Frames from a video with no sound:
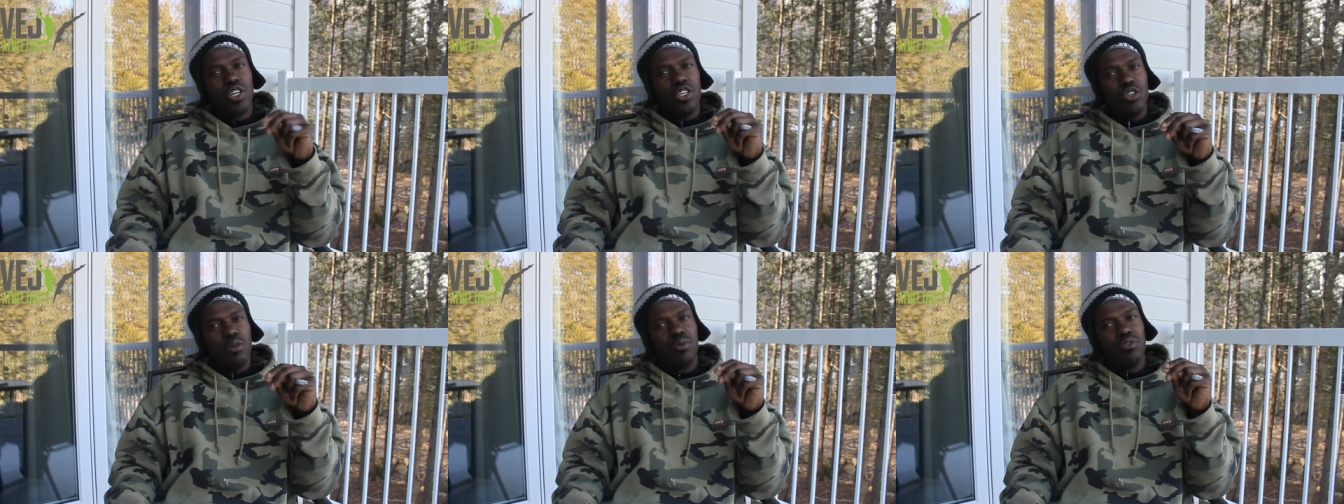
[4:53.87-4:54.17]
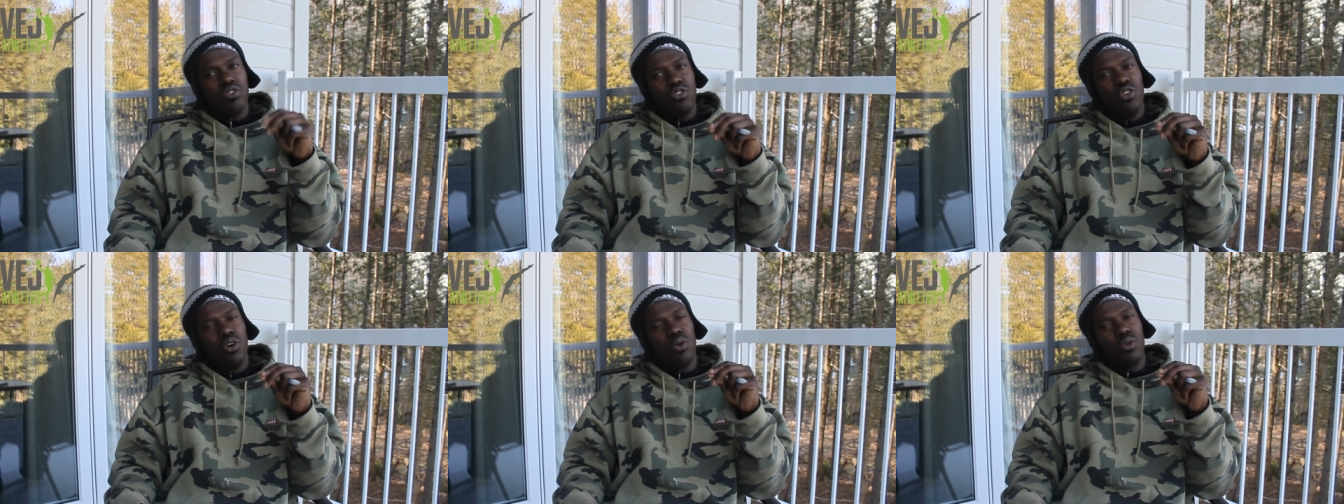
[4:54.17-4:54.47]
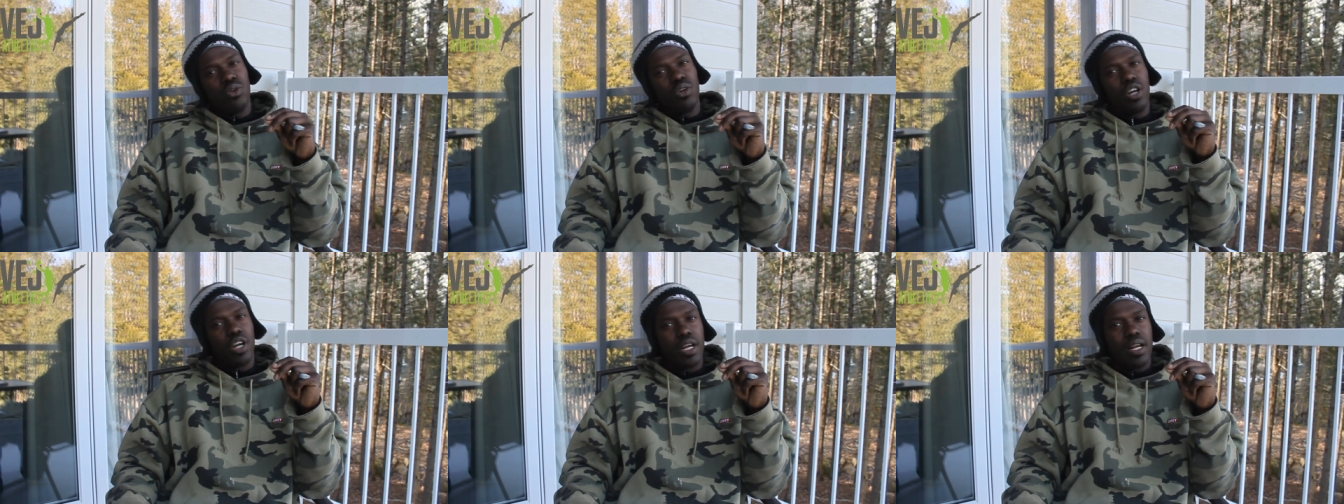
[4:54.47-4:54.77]
You almost
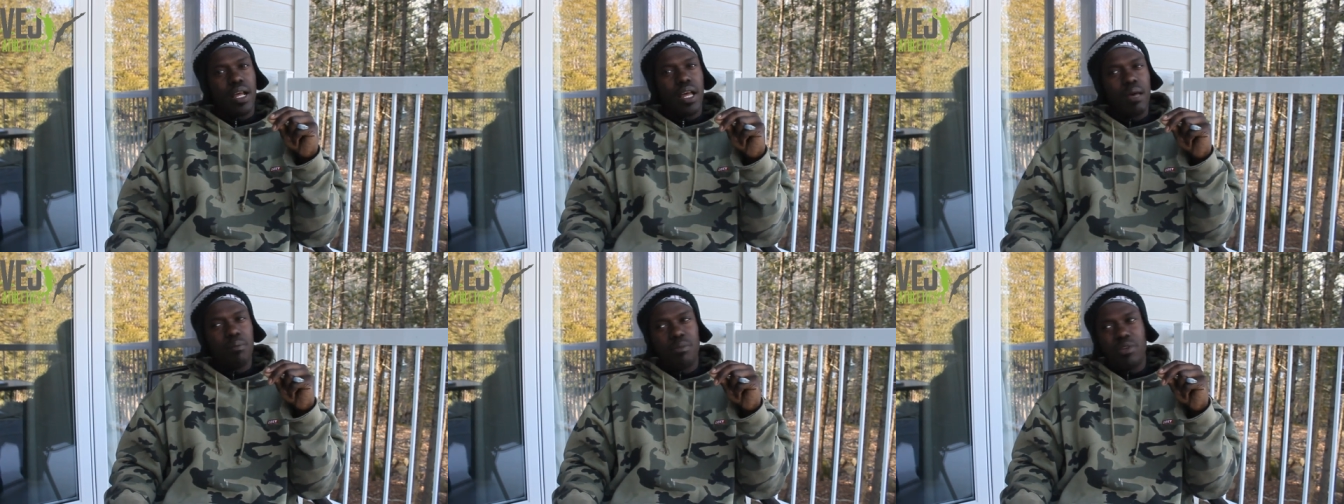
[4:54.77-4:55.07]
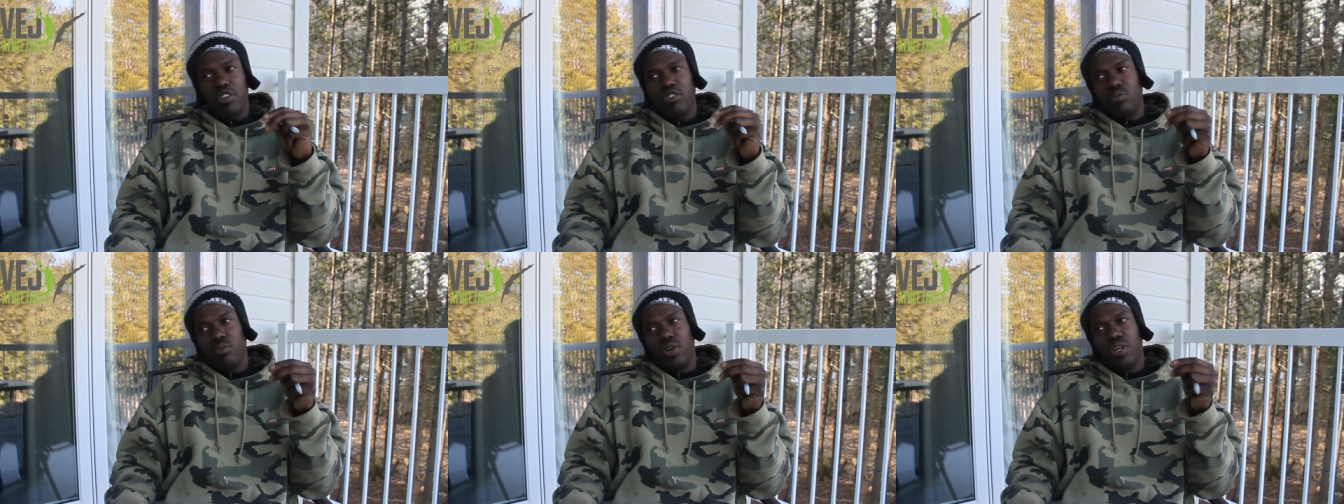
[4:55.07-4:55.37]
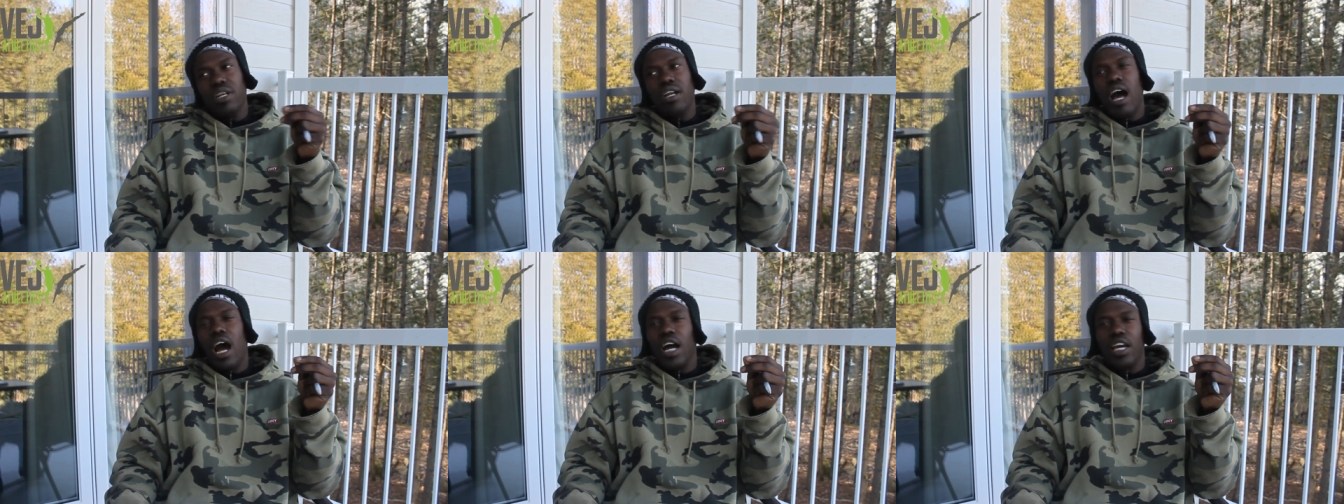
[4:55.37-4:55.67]
know are going to happen in sport.
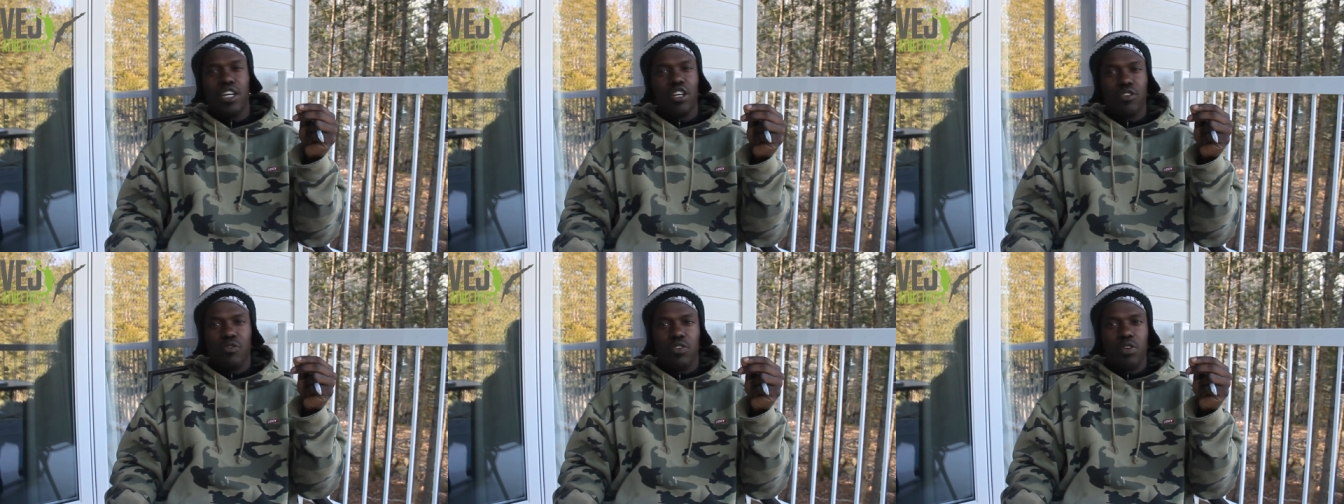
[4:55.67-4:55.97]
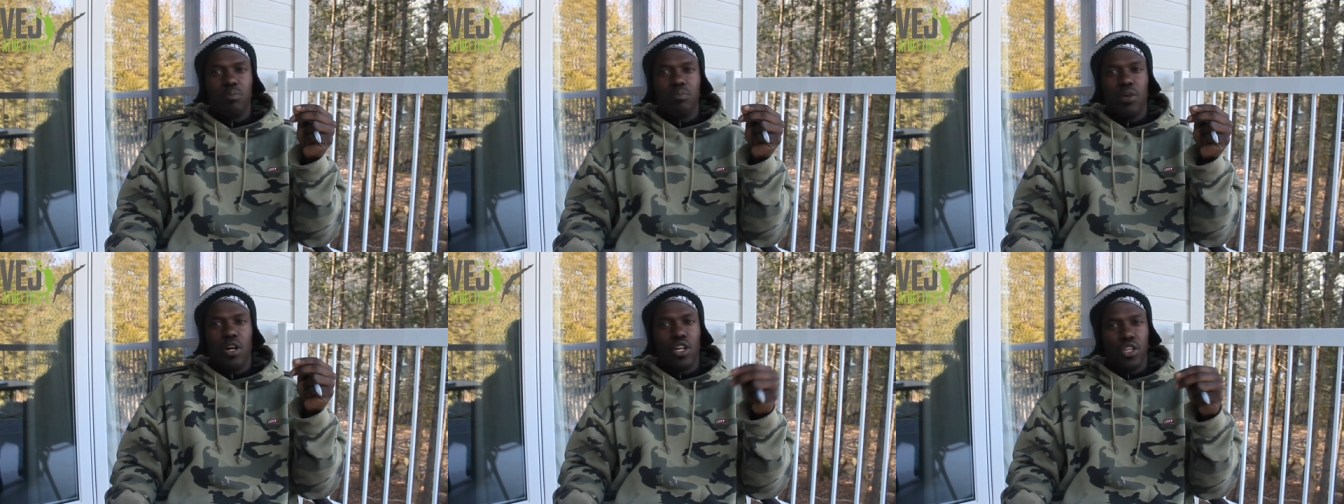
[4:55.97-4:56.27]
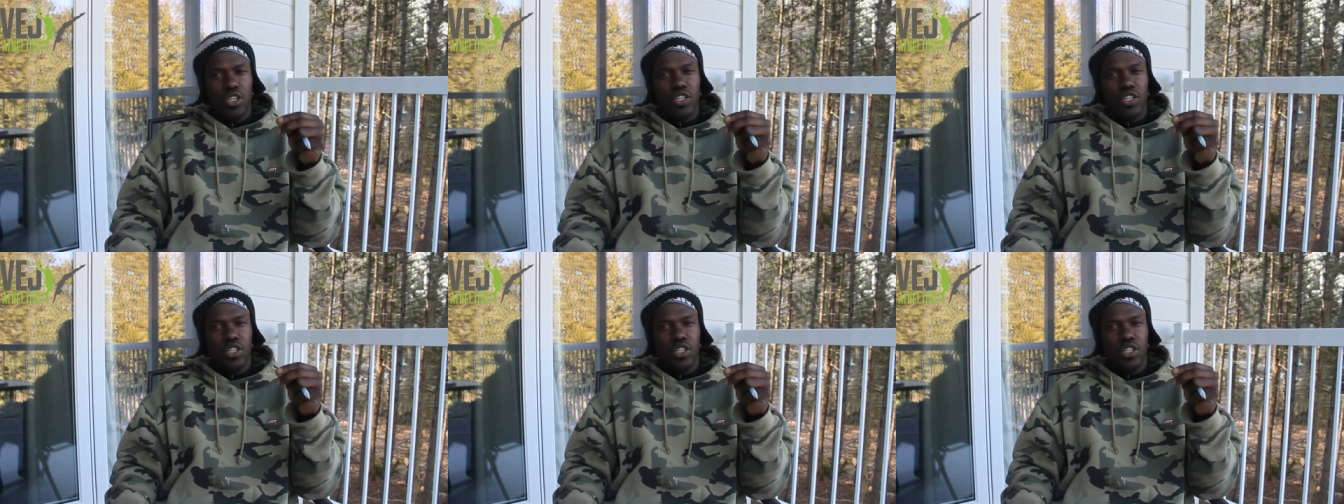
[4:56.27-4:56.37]
In hockey or football,